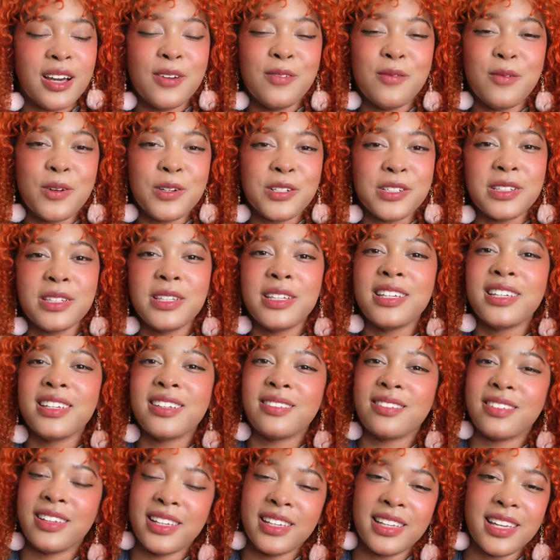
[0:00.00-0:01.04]

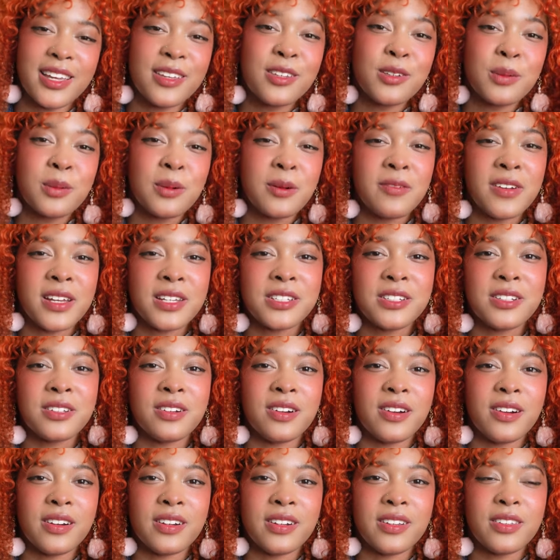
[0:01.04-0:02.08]
Unfortunately, like as a professional
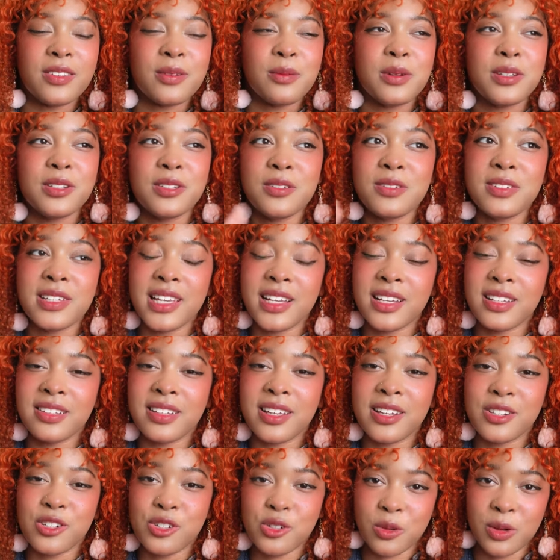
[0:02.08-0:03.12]
artist, we do take a
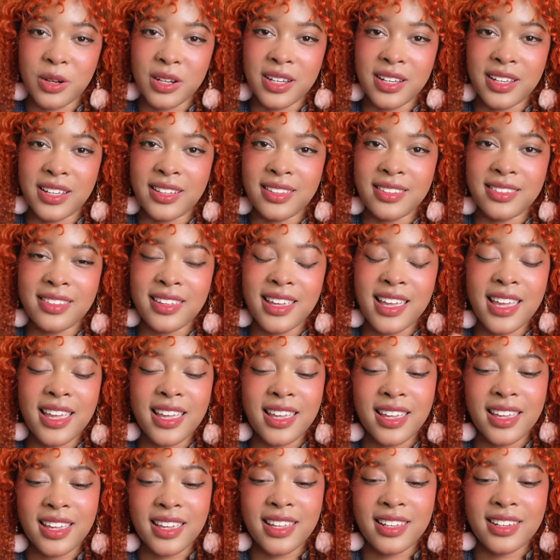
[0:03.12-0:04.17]
lot of shortcuts,
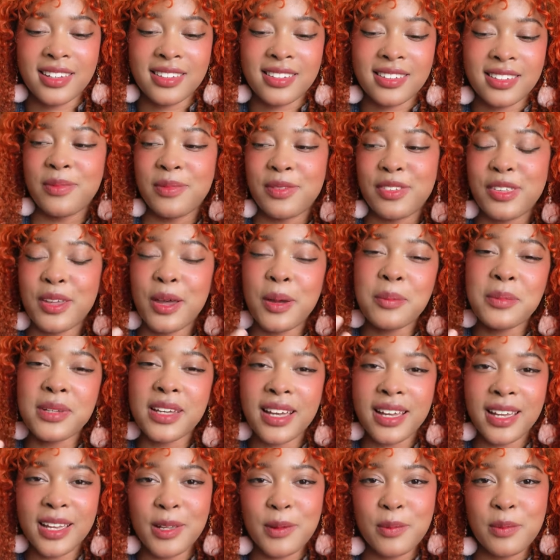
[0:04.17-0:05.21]
and
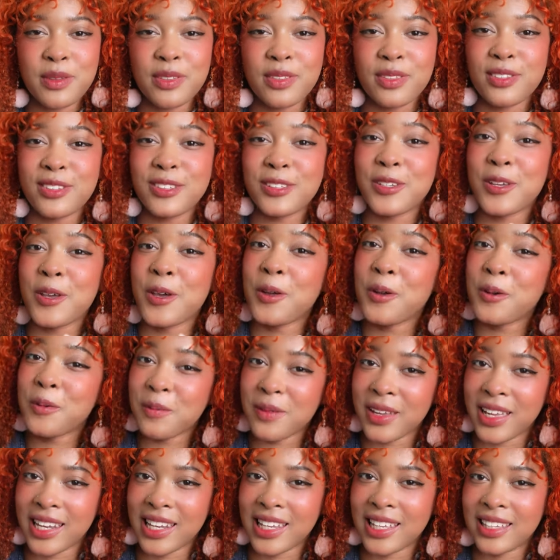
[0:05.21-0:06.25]
sometimes too
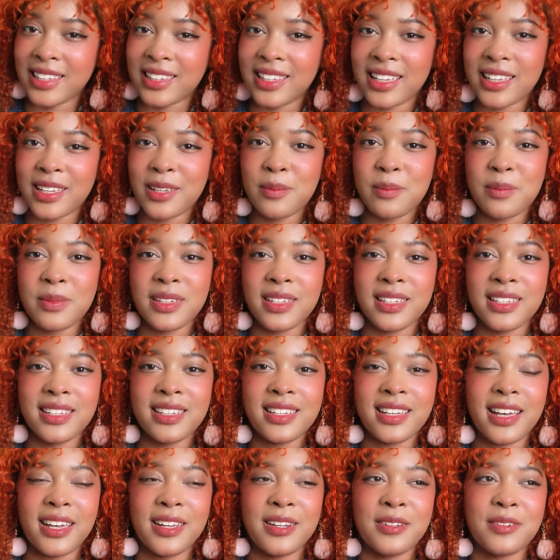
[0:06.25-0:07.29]
many that can be
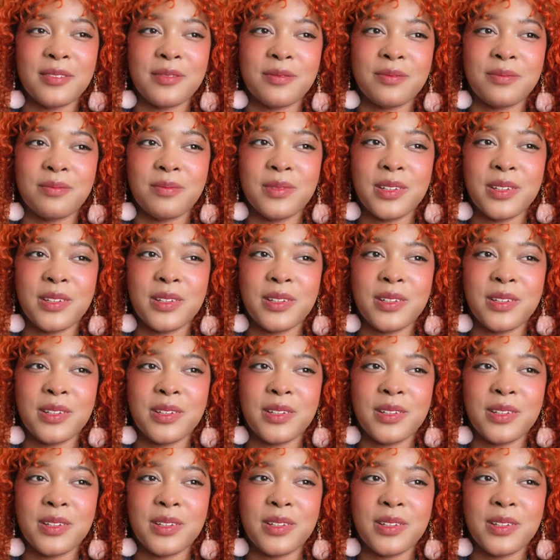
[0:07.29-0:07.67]
kind of,